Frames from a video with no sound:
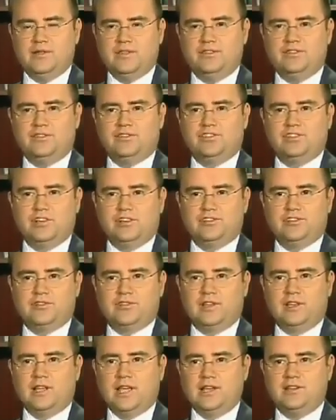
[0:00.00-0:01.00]
This is
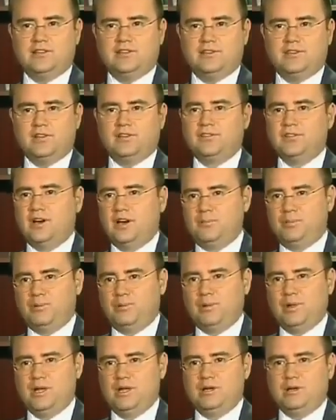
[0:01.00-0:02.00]
just the latest
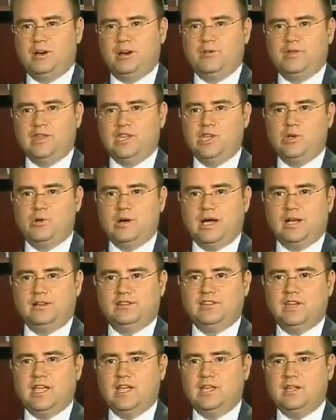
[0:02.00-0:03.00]
example of the
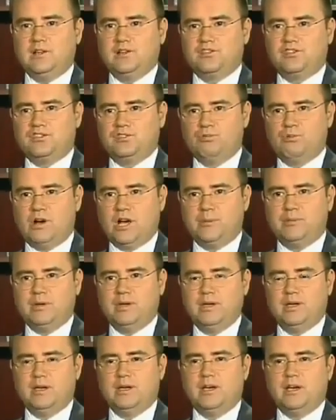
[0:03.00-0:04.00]
UN taking a
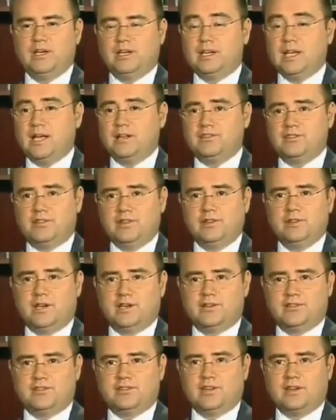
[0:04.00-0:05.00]
swipe against the
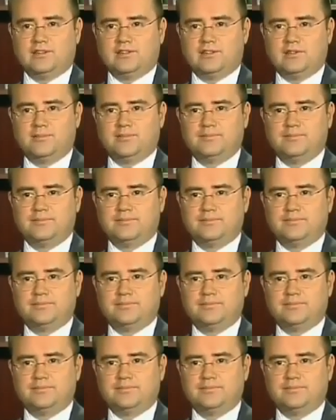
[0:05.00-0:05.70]
United States.